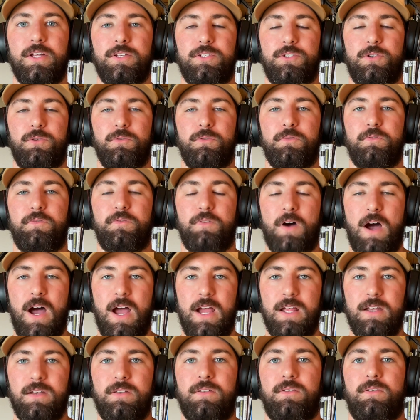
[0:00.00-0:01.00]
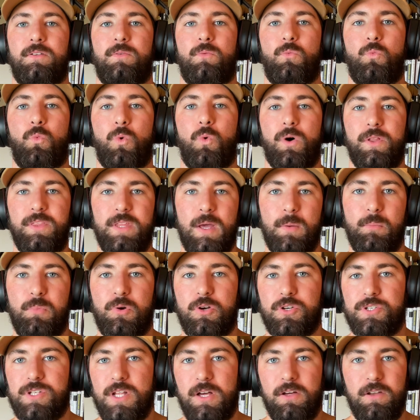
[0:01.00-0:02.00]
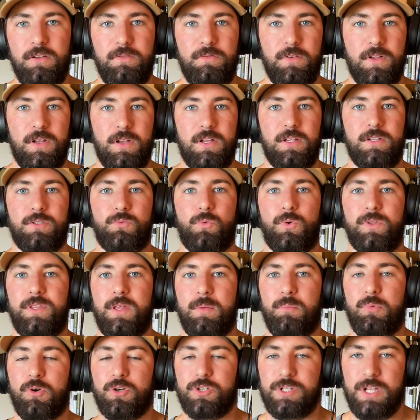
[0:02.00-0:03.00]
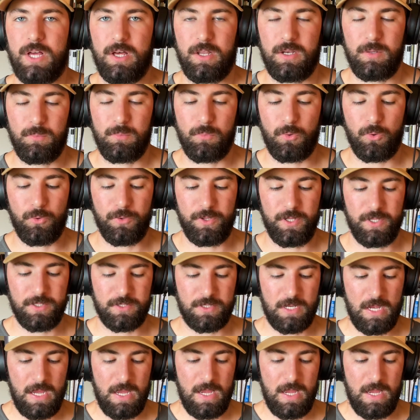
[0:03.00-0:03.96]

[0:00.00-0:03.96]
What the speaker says: to find what that personality fit is, what that personality mold is.